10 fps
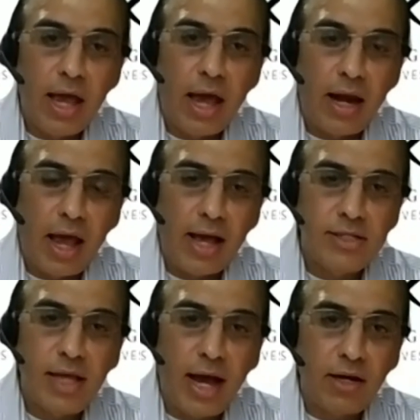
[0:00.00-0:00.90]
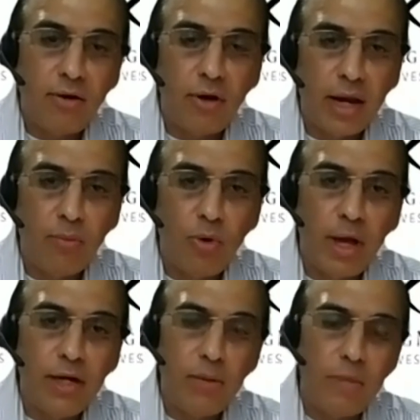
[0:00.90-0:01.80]
And as that gained
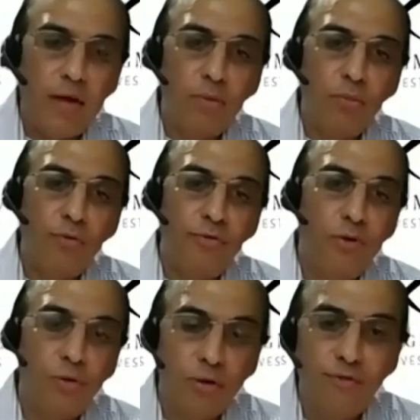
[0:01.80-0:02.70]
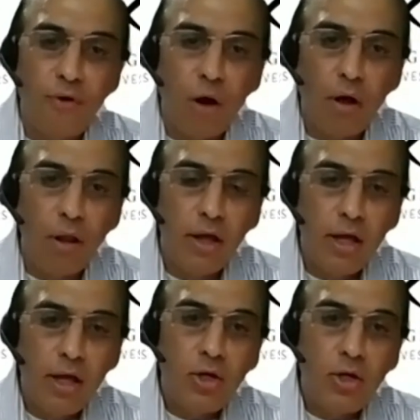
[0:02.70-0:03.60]
momentum and we moved into the fall,
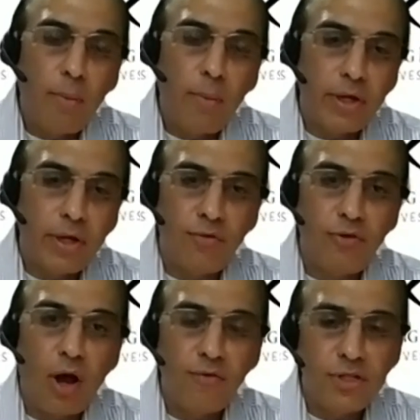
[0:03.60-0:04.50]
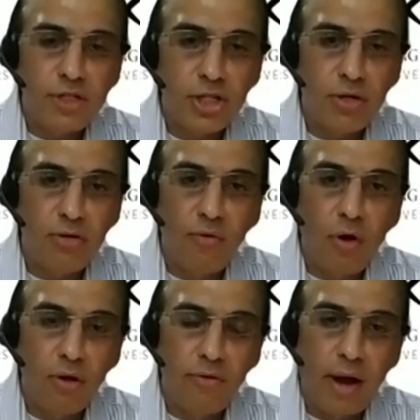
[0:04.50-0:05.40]
topics of conversation
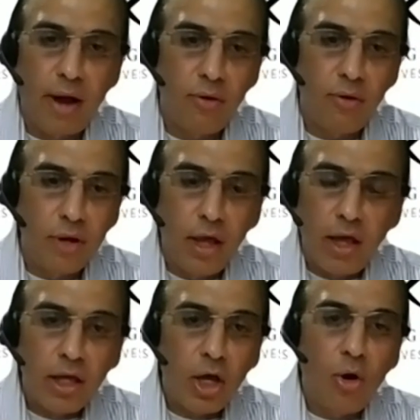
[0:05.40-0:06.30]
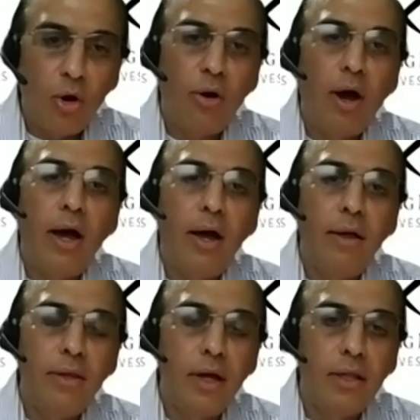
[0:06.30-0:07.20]
revolved around,
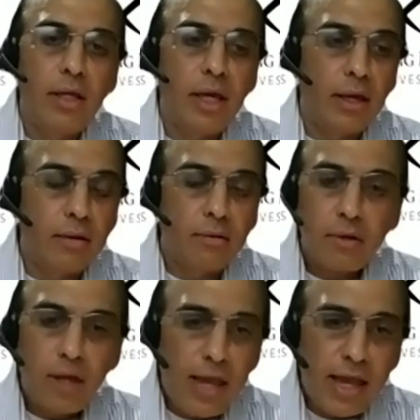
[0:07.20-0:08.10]
the